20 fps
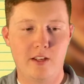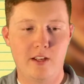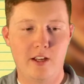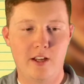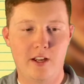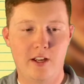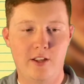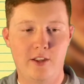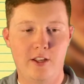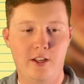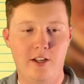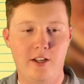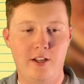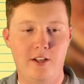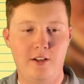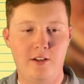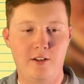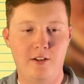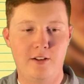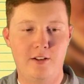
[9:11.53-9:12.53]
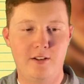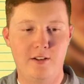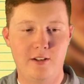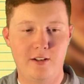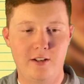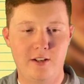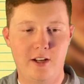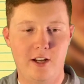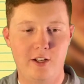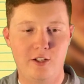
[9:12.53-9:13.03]
And then
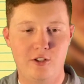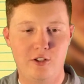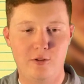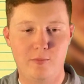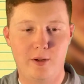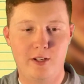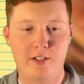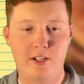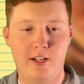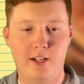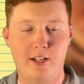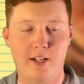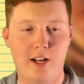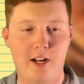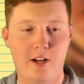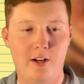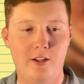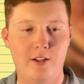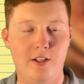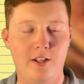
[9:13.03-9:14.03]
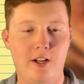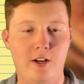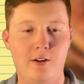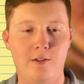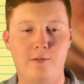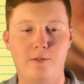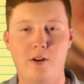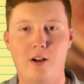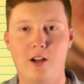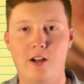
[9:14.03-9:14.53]
I assume I take it out of the air
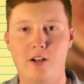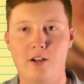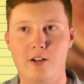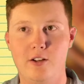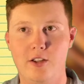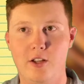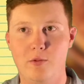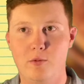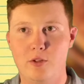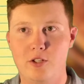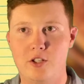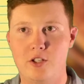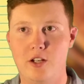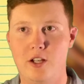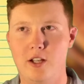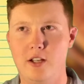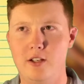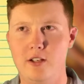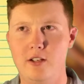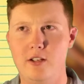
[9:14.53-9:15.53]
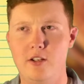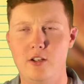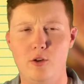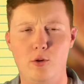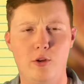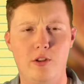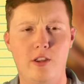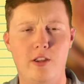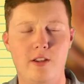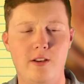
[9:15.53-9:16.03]
fryer, and then what should I do
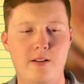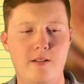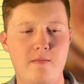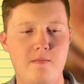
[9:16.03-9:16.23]
with it?